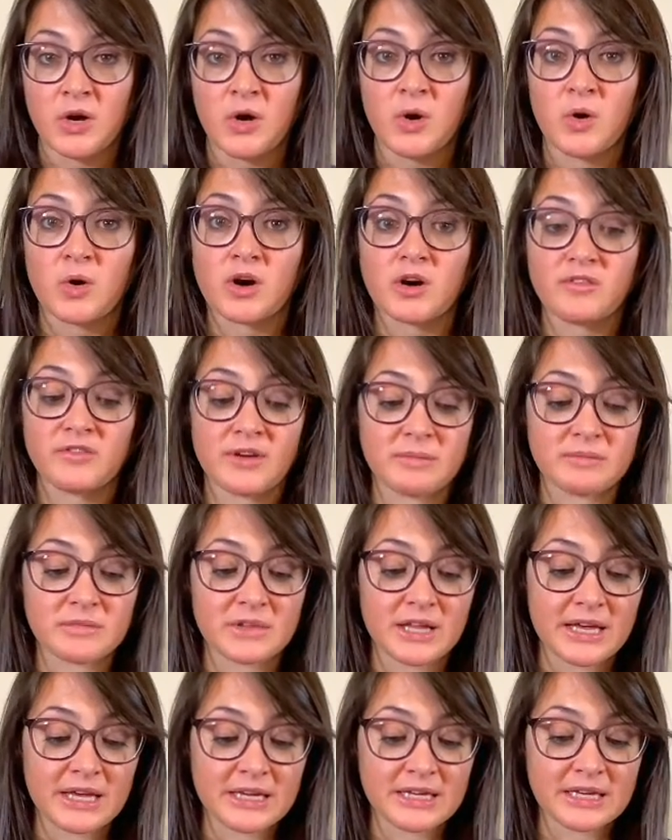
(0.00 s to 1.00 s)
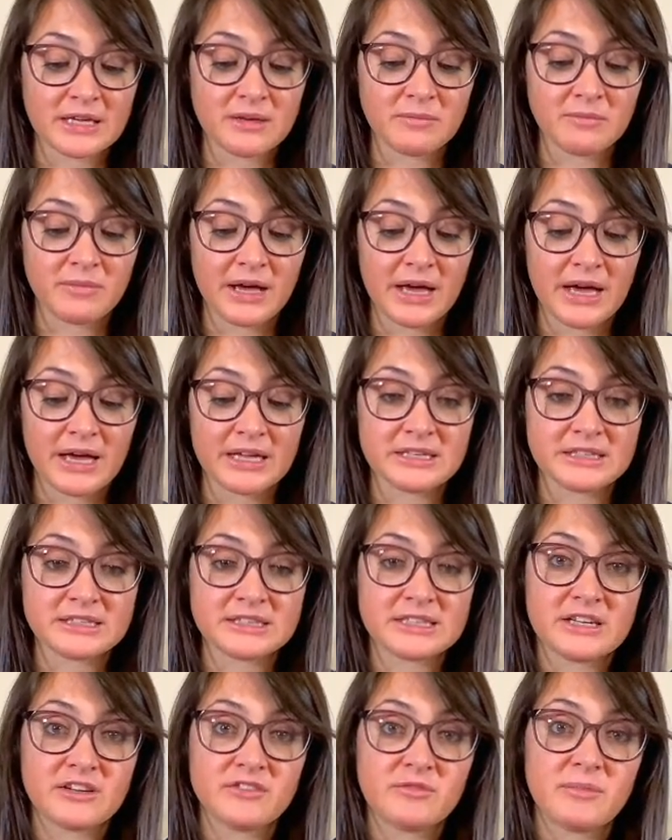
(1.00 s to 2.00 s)
Or if I'm laying in bed,
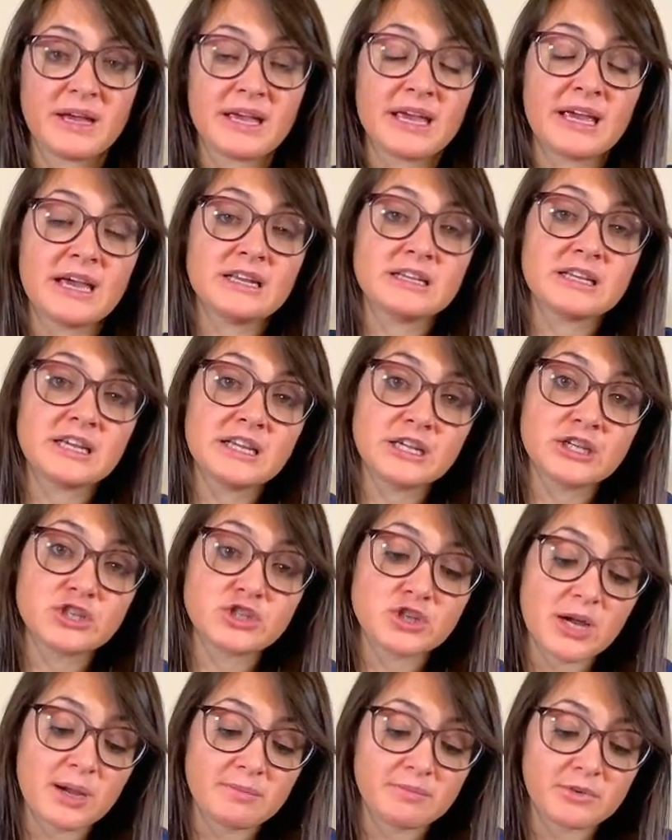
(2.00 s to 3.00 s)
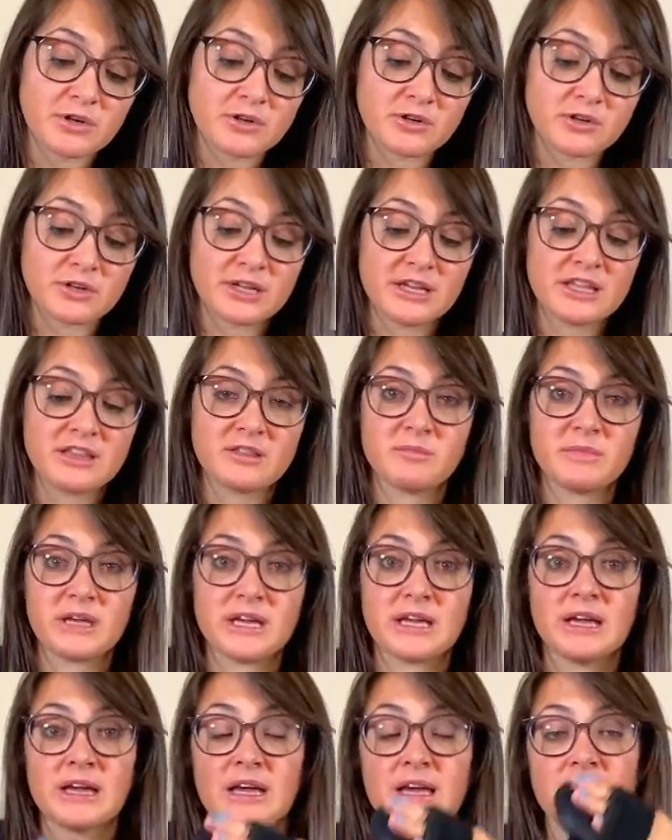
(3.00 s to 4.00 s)
instead of my hand getting trapped underneath
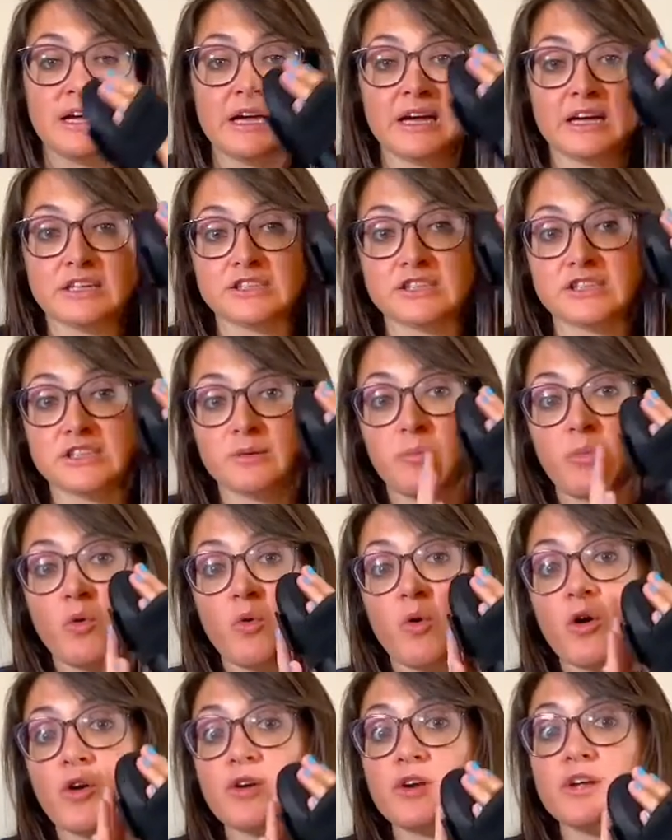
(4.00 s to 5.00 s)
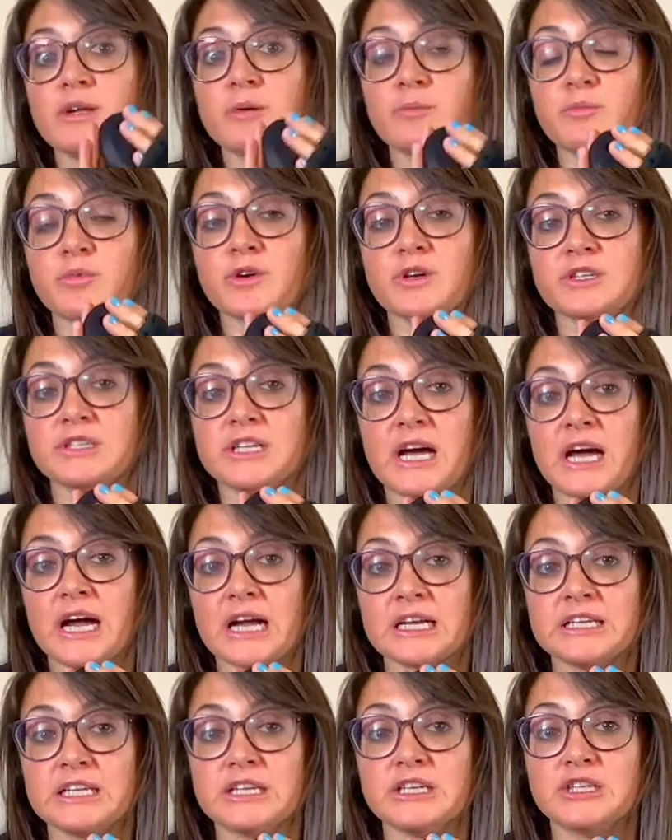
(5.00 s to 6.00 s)
me, it's supported and
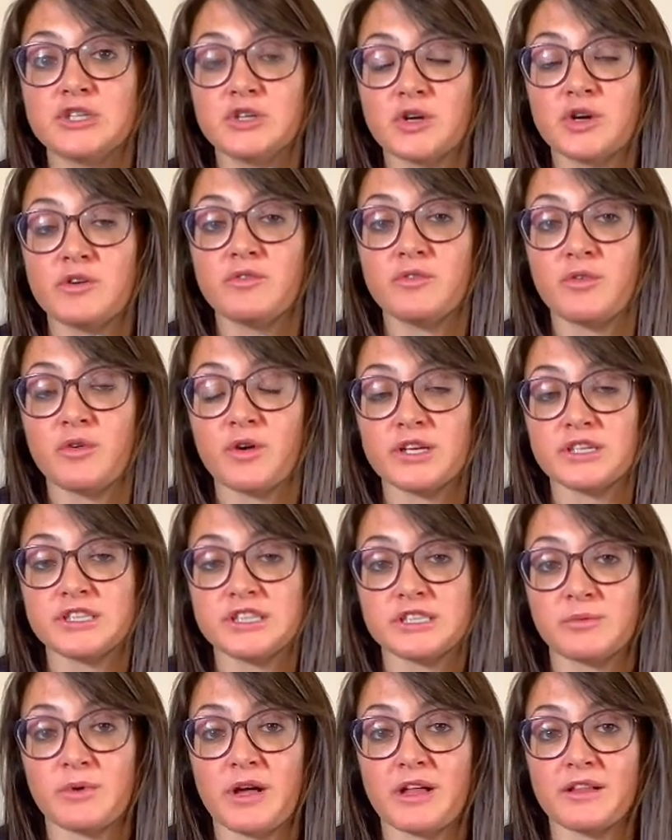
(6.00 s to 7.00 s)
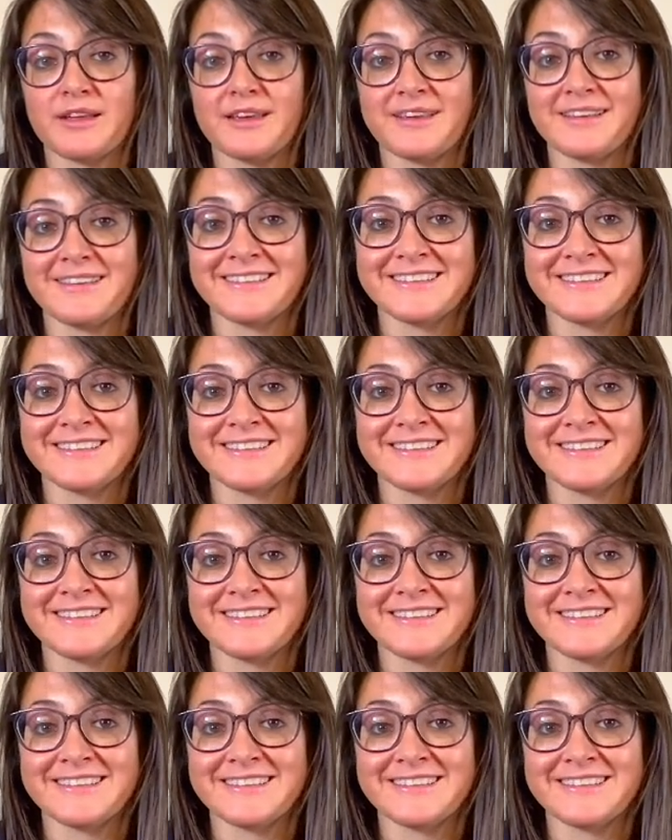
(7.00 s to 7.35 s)
protected to avoid swelling.